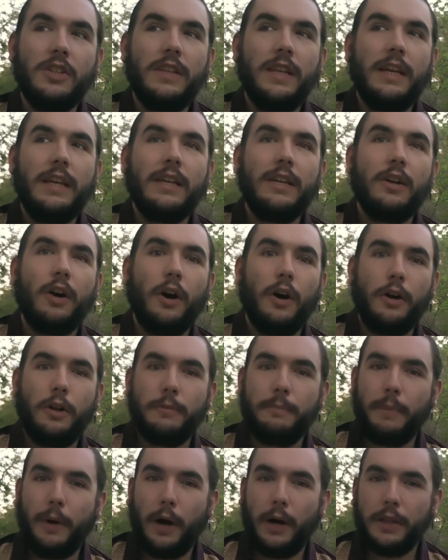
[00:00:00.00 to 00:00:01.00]
that he
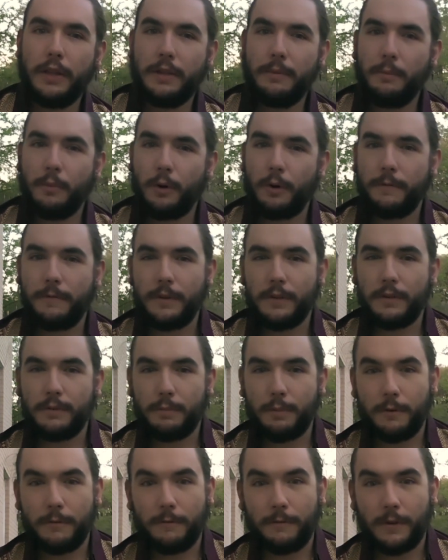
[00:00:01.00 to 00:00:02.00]
called polymorphous
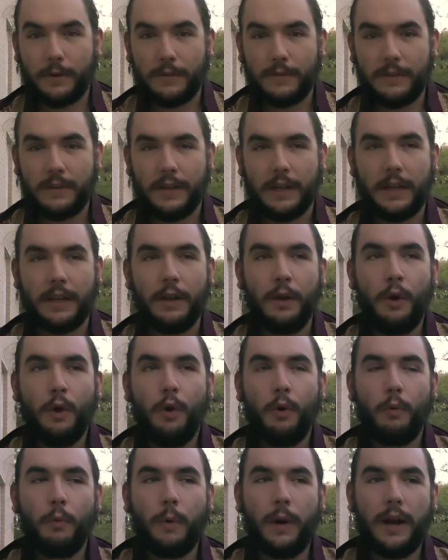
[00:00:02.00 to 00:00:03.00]
perversity,
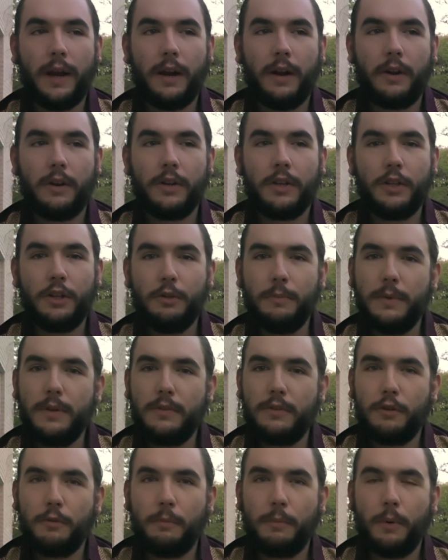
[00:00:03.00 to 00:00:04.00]
where
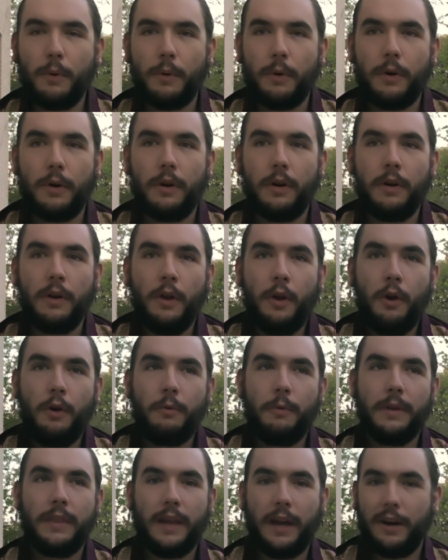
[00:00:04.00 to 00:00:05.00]
humans are born
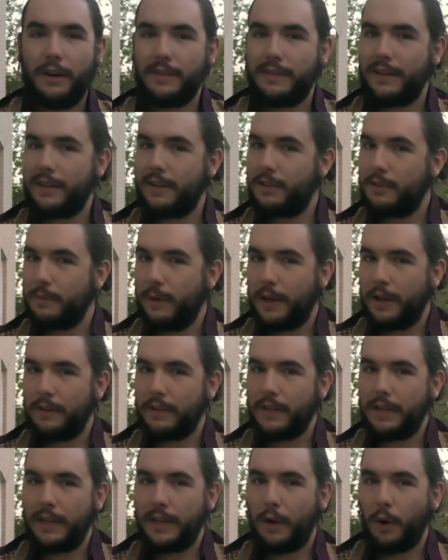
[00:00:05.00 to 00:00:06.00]
without
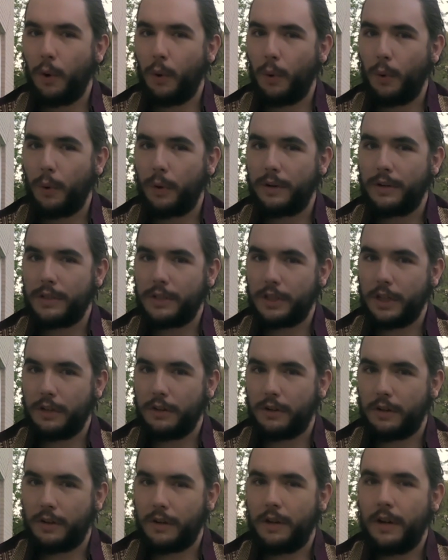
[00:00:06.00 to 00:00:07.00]
sexuality or
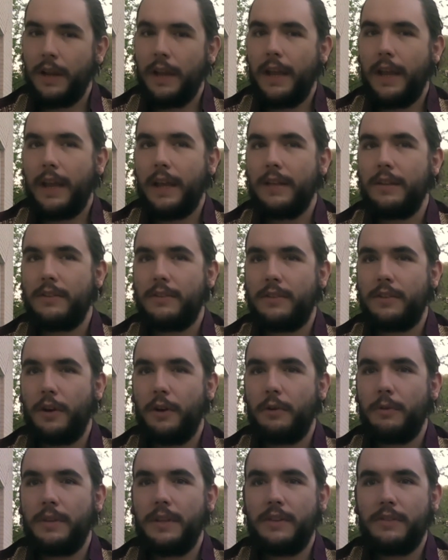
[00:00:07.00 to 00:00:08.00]
gender. And
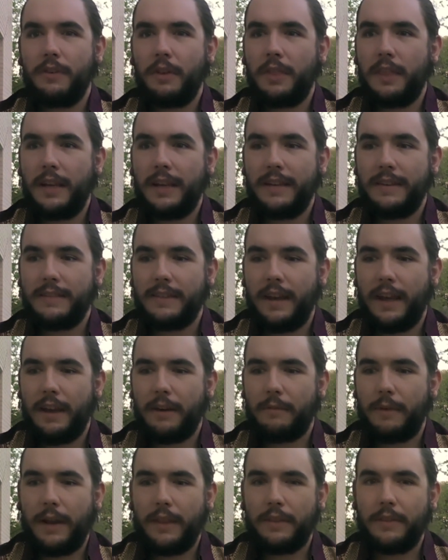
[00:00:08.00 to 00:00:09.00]
so these are things
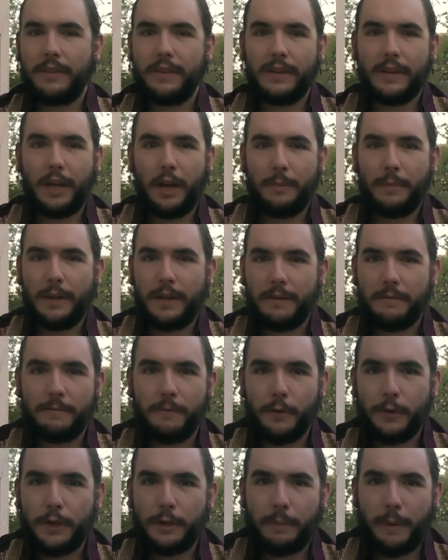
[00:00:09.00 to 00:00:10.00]
that, rather than coming
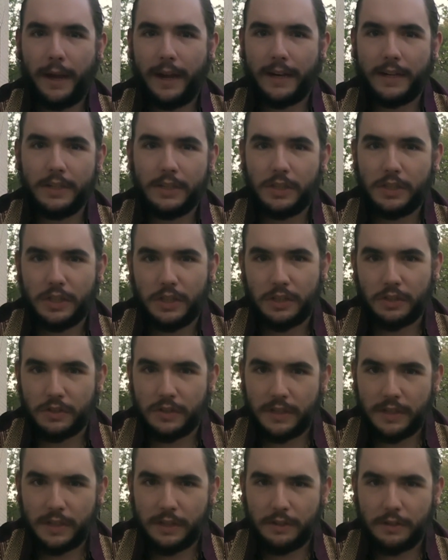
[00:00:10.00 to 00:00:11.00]
fully packaged in your
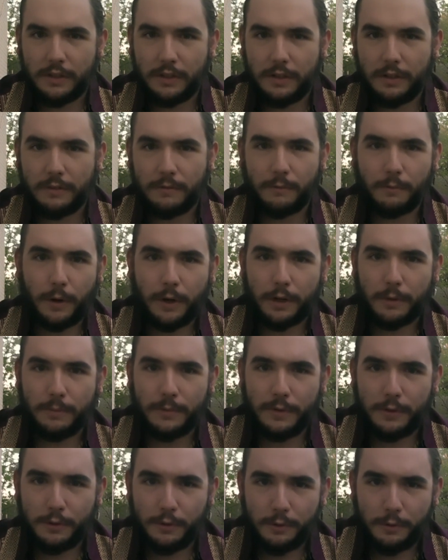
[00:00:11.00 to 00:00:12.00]
deal of welcome
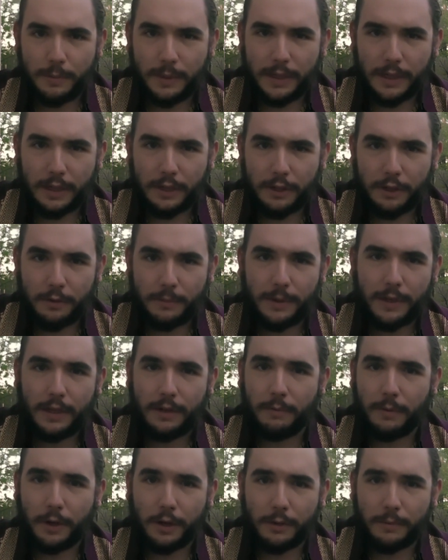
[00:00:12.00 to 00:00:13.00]
to being a human
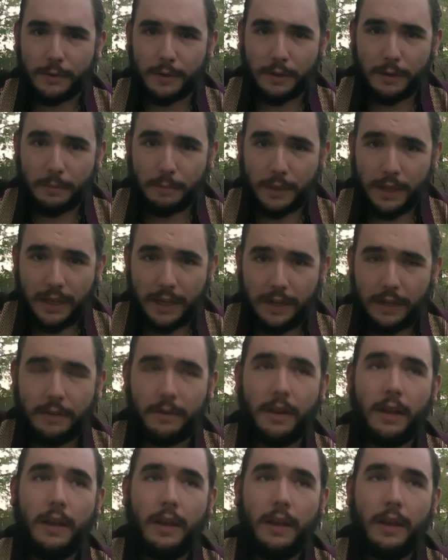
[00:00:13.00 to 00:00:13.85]
and welcome to the planet,